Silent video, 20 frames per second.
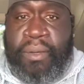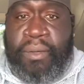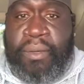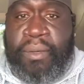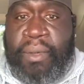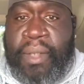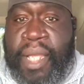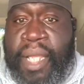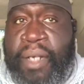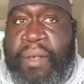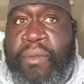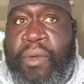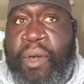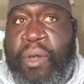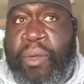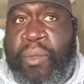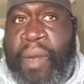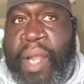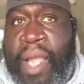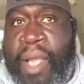kind of
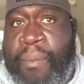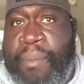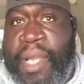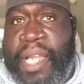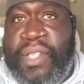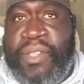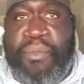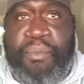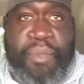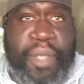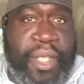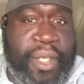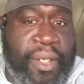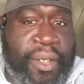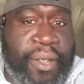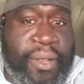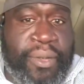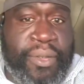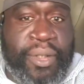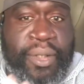rolled around, paid some
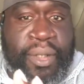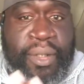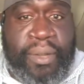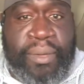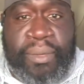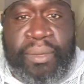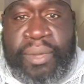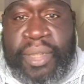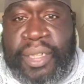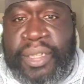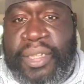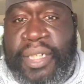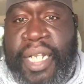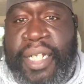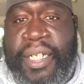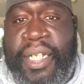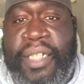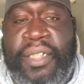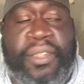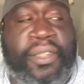bills, things of that
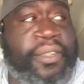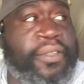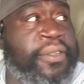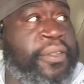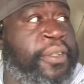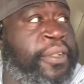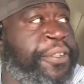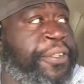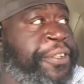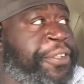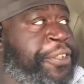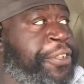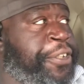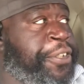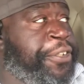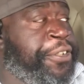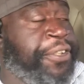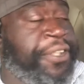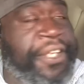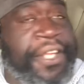nature,
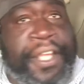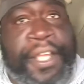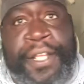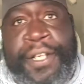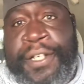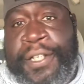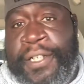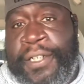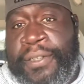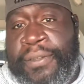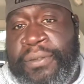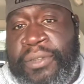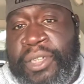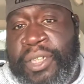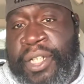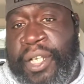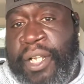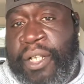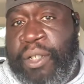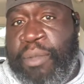and took
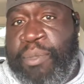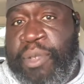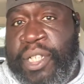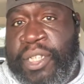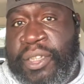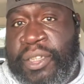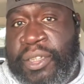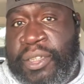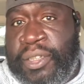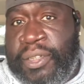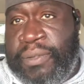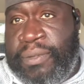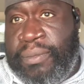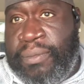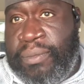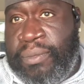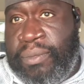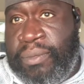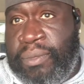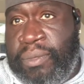care of a little business and
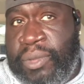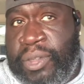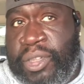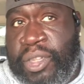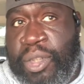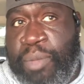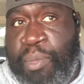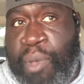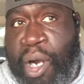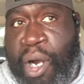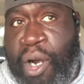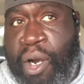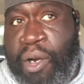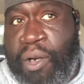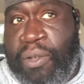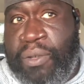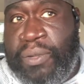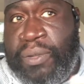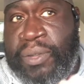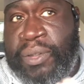went to the mall
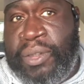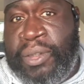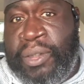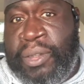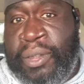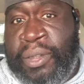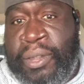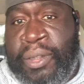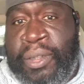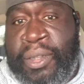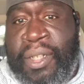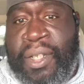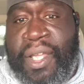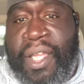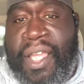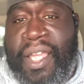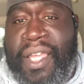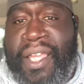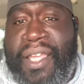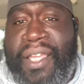
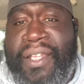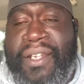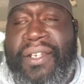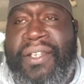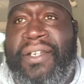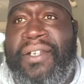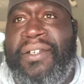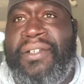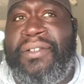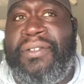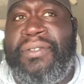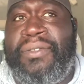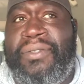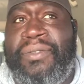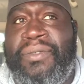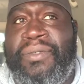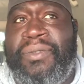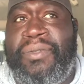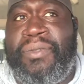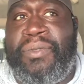and
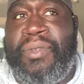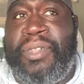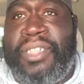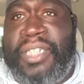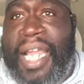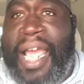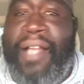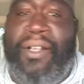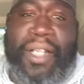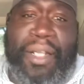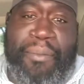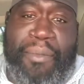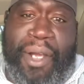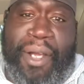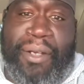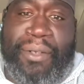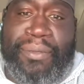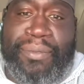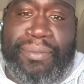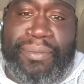went to the outlet
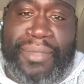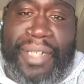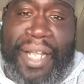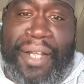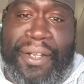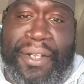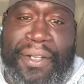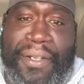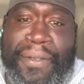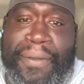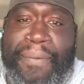mall down here.